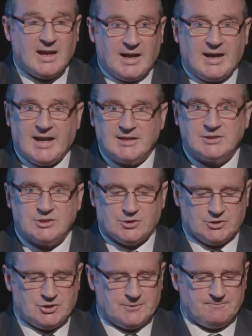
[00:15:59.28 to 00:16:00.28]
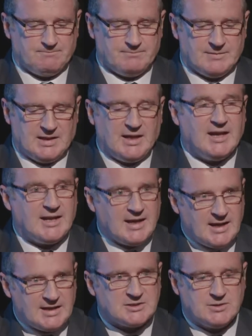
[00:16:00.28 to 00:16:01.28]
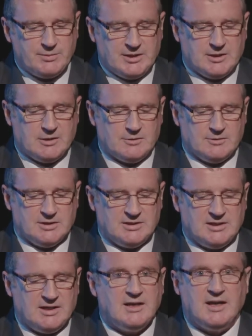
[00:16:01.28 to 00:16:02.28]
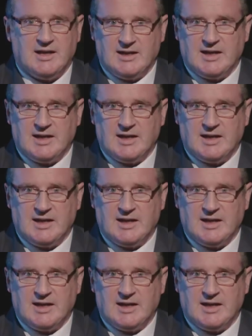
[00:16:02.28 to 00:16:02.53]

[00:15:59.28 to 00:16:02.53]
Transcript: And as such, it has to be included in